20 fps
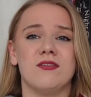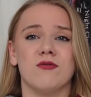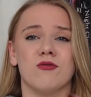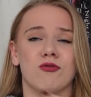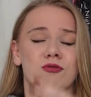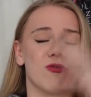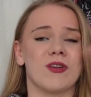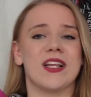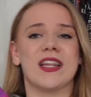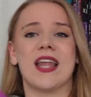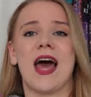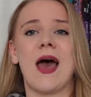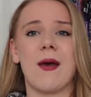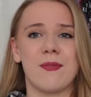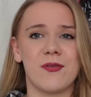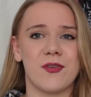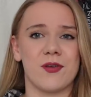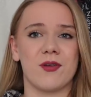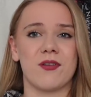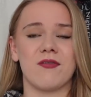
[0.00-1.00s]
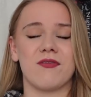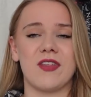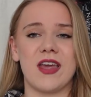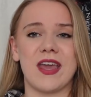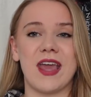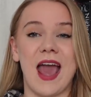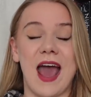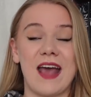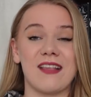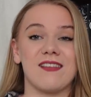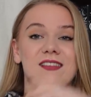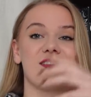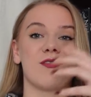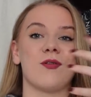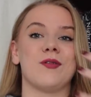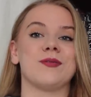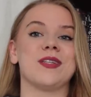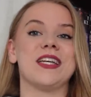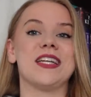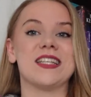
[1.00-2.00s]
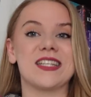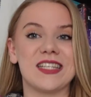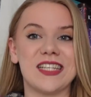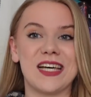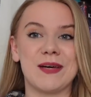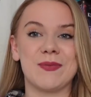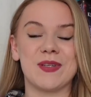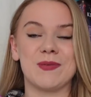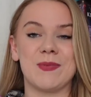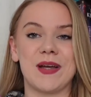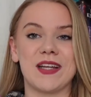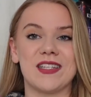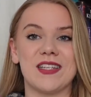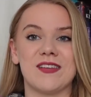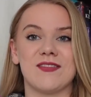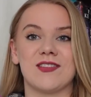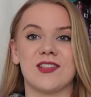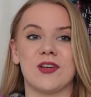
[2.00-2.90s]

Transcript: relapse sort of thing as it swapped into that perspective.